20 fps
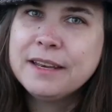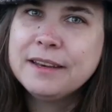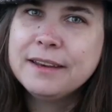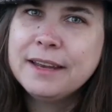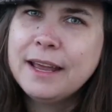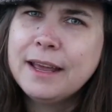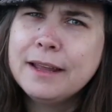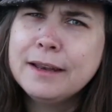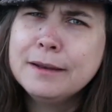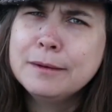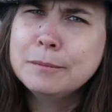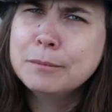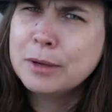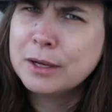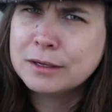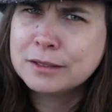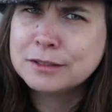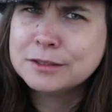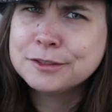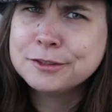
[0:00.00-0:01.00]
men dead and
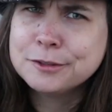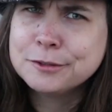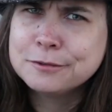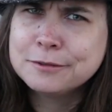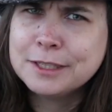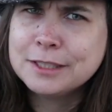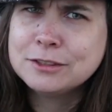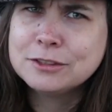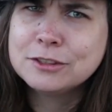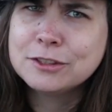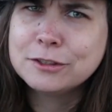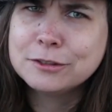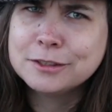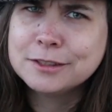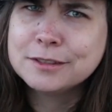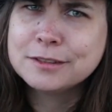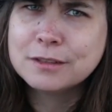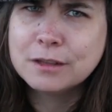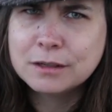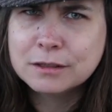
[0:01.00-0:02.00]
punished to avenge their
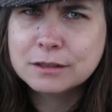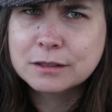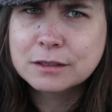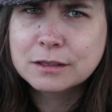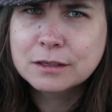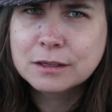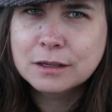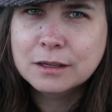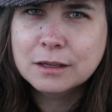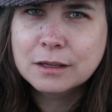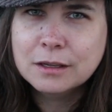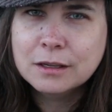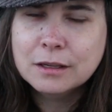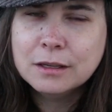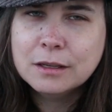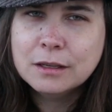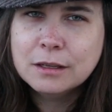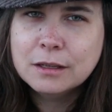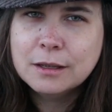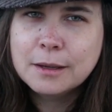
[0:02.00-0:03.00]
dishonor.
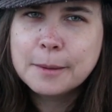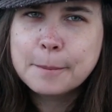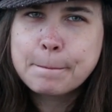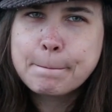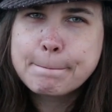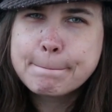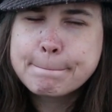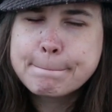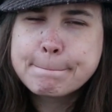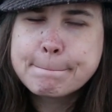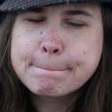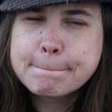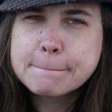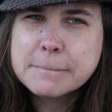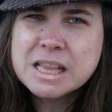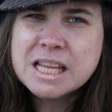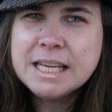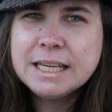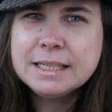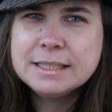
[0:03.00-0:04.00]

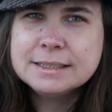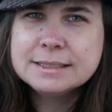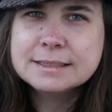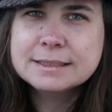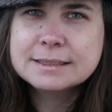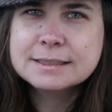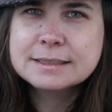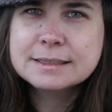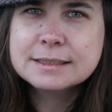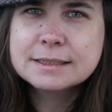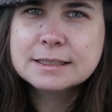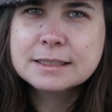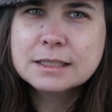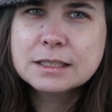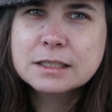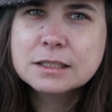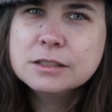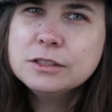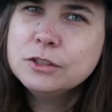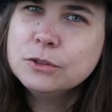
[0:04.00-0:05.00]
But ladies,
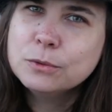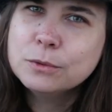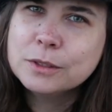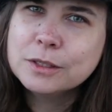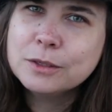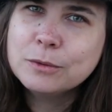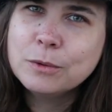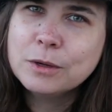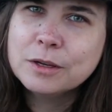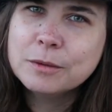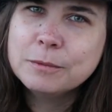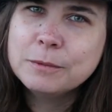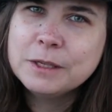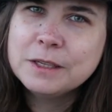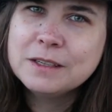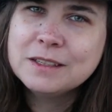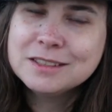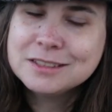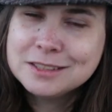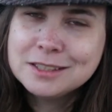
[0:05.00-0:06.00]
do you really want
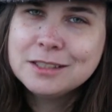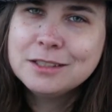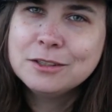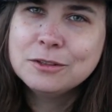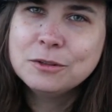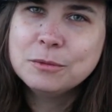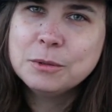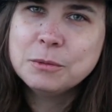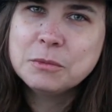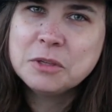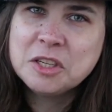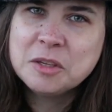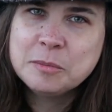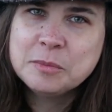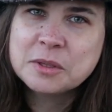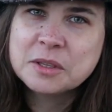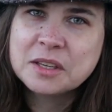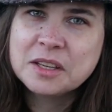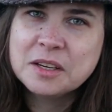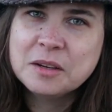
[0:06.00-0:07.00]
to continue to be
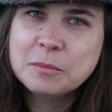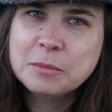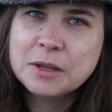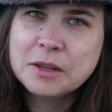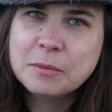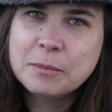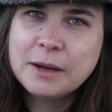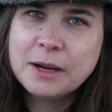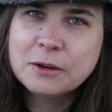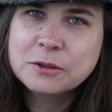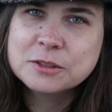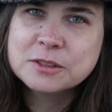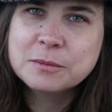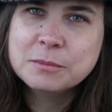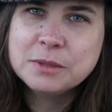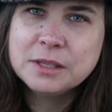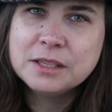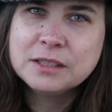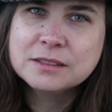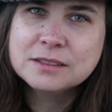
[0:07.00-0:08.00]
manipulated by the powers
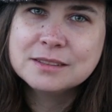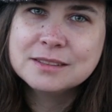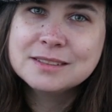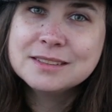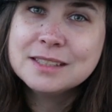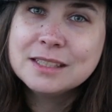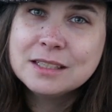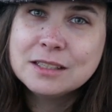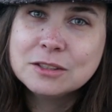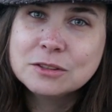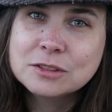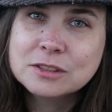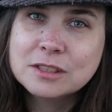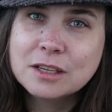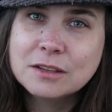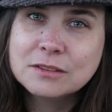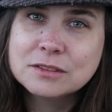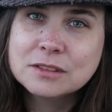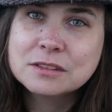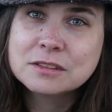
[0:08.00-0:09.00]
that be into seeing
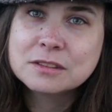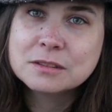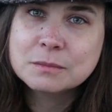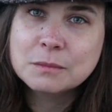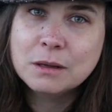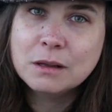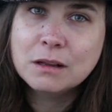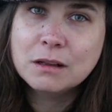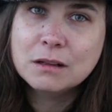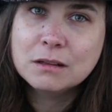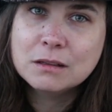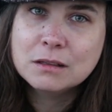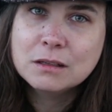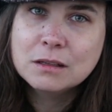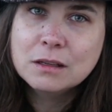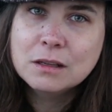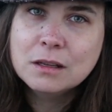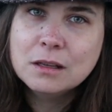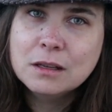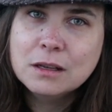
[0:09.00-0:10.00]
yourselves as small,
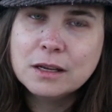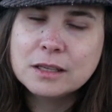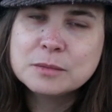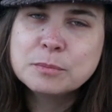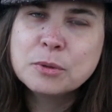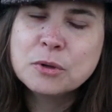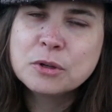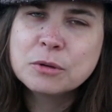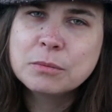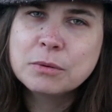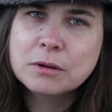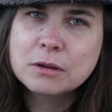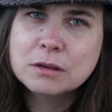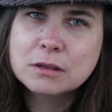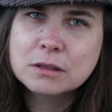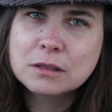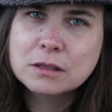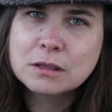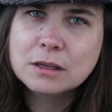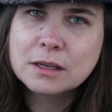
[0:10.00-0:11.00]
as put
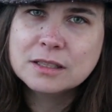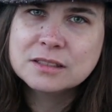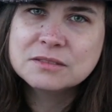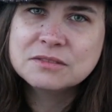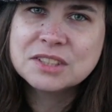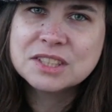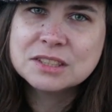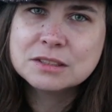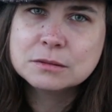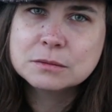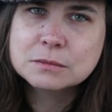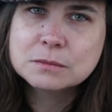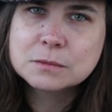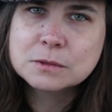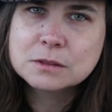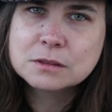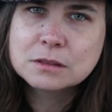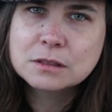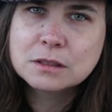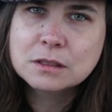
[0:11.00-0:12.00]
upon, as
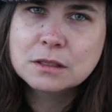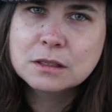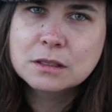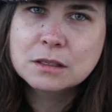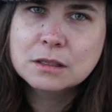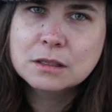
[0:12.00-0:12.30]
victims?